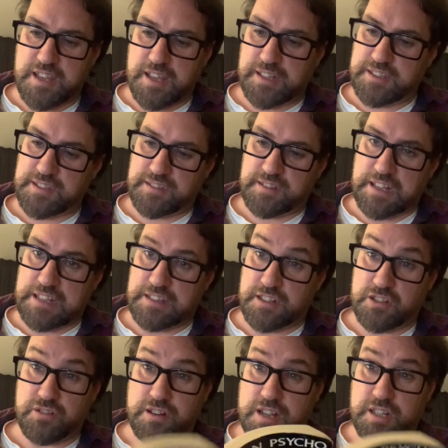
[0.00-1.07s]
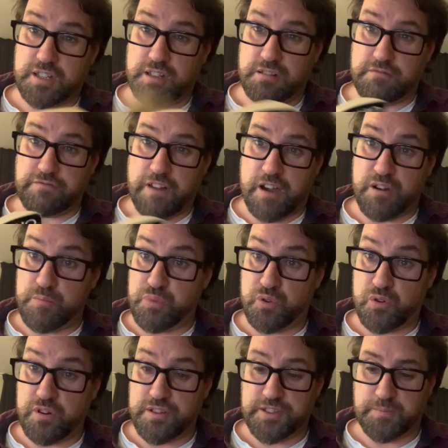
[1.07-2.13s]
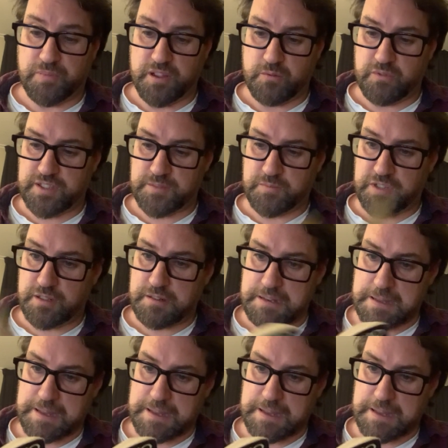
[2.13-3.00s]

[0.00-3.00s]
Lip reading: it's in the tradition of Ouroboros by Huysman,